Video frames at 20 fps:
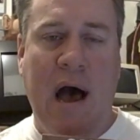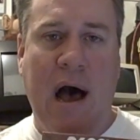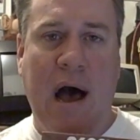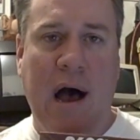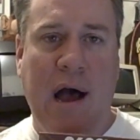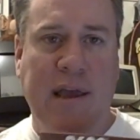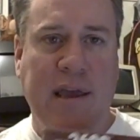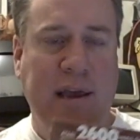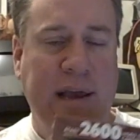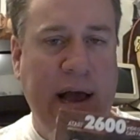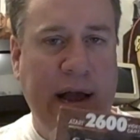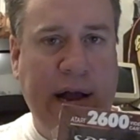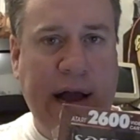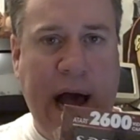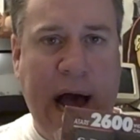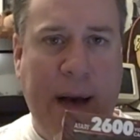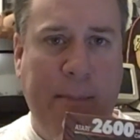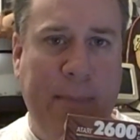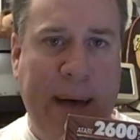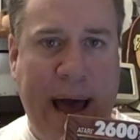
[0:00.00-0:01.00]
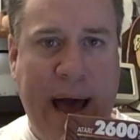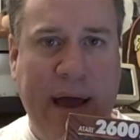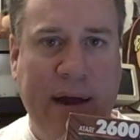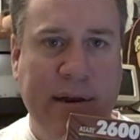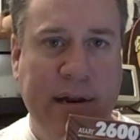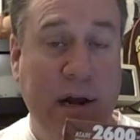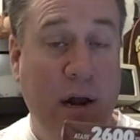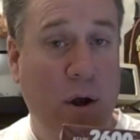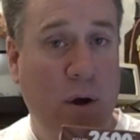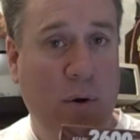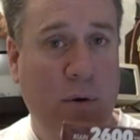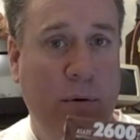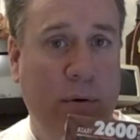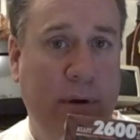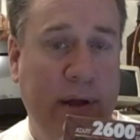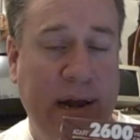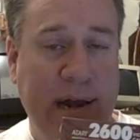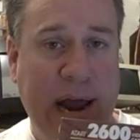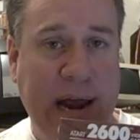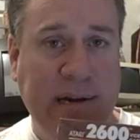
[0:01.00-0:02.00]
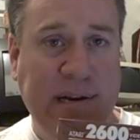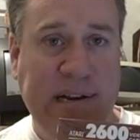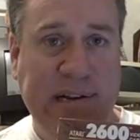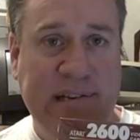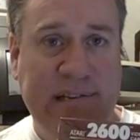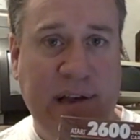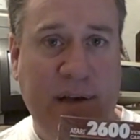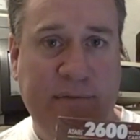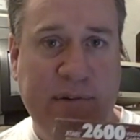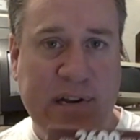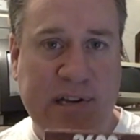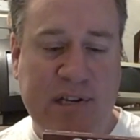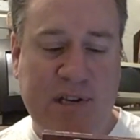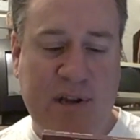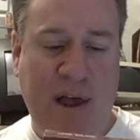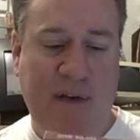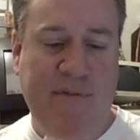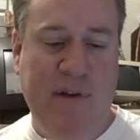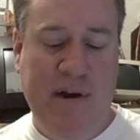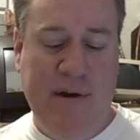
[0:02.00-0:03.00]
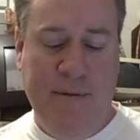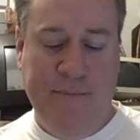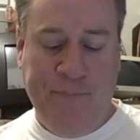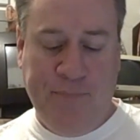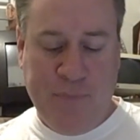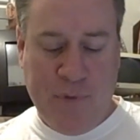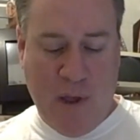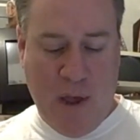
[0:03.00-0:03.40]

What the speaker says: You got Combat, you know, in 1977.